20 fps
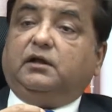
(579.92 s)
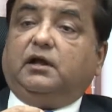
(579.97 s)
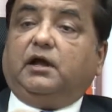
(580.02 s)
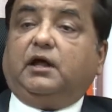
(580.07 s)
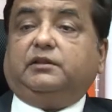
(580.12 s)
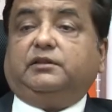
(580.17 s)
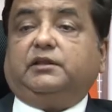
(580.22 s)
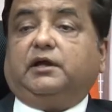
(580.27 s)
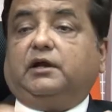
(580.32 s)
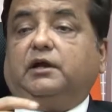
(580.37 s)

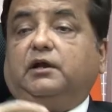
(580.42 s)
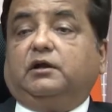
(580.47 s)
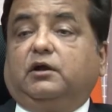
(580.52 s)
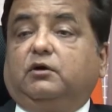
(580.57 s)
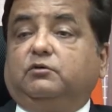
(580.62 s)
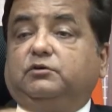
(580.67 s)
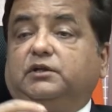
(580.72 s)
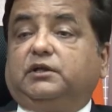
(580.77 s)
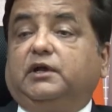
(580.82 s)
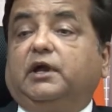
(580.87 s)
and they now
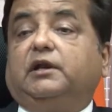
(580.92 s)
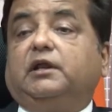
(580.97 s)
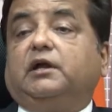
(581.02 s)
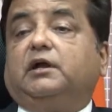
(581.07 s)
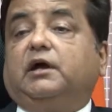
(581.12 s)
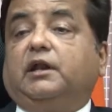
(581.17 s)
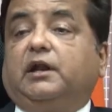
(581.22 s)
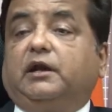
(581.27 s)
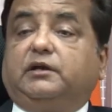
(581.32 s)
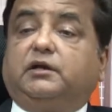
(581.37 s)
we are getting
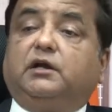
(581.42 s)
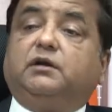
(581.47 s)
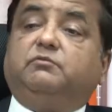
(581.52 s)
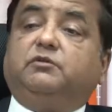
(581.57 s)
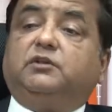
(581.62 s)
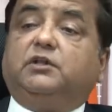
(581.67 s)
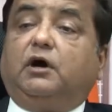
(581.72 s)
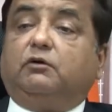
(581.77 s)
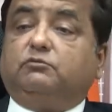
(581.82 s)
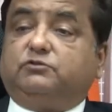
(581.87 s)
connected with
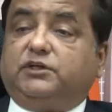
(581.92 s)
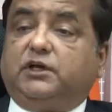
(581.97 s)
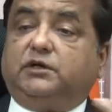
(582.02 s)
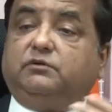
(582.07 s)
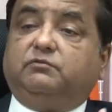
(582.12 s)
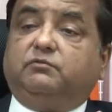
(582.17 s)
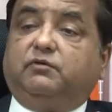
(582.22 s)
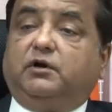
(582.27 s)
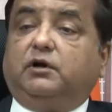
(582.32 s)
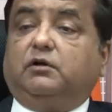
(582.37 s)
the outside
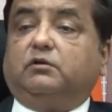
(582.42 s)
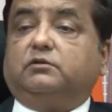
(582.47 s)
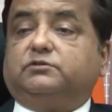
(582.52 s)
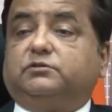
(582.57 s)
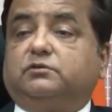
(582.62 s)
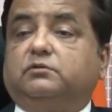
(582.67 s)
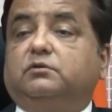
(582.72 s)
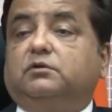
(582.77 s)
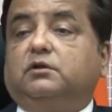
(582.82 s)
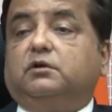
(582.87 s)
world
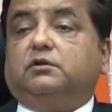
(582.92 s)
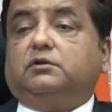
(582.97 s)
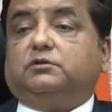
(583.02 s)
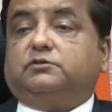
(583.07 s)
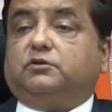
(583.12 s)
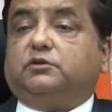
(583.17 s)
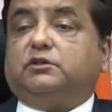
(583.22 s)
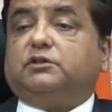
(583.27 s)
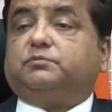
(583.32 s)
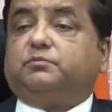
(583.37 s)
also.
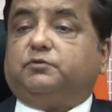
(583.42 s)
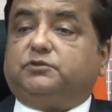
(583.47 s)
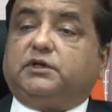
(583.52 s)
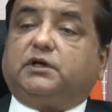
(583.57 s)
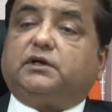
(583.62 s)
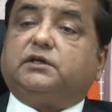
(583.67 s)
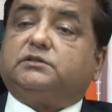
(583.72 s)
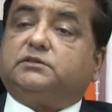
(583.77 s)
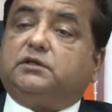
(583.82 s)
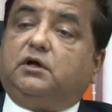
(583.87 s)
So, this
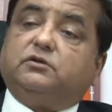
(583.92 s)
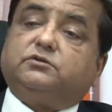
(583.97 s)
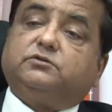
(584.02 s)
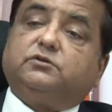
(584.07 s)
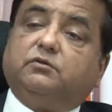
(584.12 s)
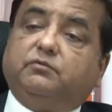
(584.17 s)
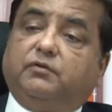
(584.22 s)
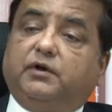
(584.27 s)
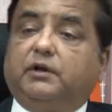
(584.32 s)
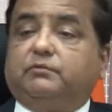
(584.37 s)
project is also
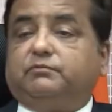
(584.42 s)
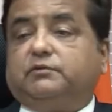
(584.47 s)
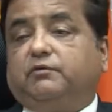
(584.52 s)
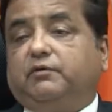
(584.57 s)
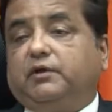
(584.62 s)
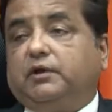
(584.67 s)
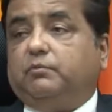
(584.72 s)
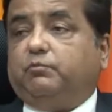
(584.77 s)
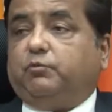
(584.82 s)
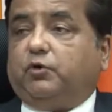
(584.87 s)
one of the
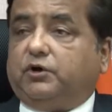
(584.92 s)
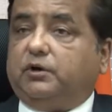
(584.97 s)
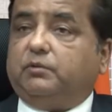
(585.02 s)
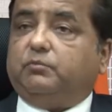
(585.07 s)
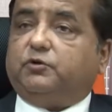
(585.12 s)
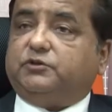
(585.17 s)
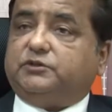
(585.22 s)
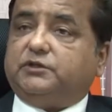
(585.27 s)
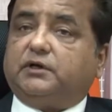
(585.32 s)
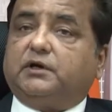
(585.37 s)
very important
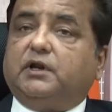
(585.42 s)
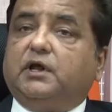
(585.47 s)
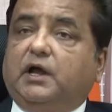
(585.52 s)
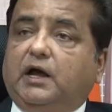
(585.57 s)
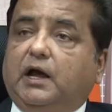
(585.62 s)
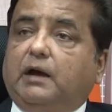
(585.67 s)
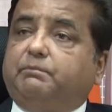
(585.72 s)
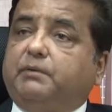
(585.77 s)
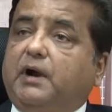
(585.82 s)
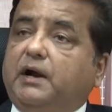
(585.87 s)
projects.
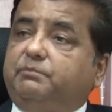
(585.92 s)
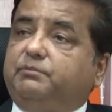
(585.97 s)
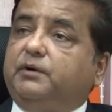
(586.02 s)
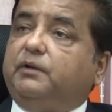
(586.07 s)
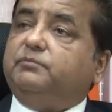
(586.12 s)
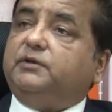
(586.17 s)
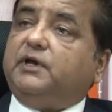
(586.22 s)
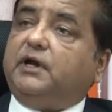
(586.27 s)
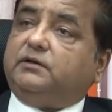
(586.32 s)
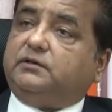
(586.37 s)
Apart
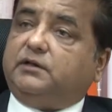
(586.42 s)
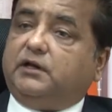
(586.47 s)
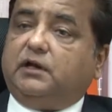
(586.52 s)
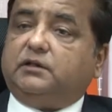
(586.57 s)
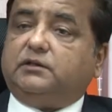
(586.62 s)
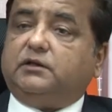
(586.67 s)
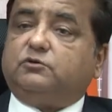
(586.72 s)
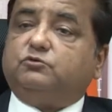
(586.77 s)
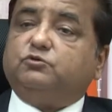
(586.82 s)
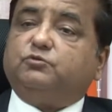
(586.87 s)
from that, there are
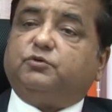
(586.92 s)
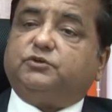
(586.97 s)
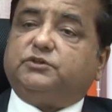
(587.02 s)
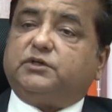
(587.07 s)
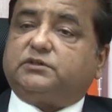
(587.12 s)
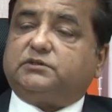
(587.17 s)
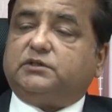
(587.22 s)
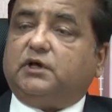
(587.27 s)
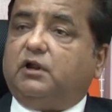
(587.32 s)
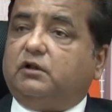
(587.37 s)
other 2
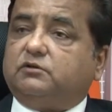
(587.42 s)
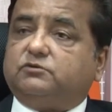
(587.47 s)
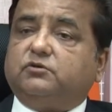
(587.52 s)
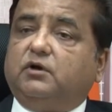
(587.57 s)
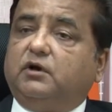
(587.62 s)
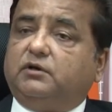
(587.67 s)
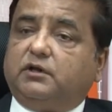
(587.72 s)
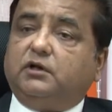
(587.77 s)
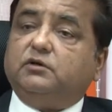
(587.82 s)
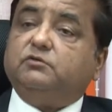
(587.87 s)
projects also. I
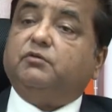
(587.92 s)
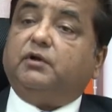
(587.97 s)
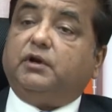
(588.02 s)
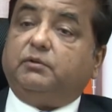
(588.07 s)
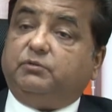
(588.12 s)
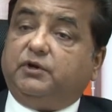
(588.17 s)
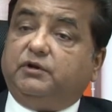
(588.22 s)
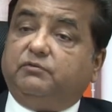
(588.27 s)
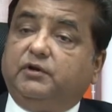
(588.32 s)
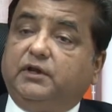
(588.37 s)
will tell you very
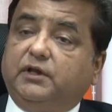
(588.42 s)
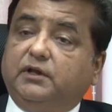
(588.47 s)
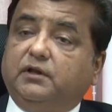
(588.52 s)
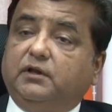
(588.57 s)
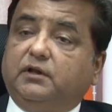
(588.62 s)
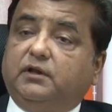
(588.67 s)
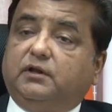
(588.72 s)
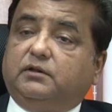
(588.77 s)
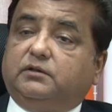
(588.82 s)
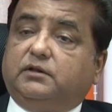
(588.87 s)
briefly.
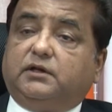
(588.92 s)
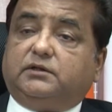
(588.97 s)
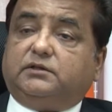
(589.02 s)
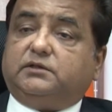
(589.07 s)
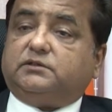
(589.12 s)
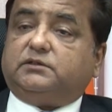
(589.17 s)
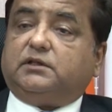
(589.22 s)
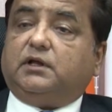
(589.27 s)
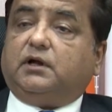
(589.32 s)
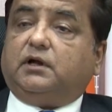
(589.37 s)
That
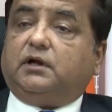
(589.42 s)
is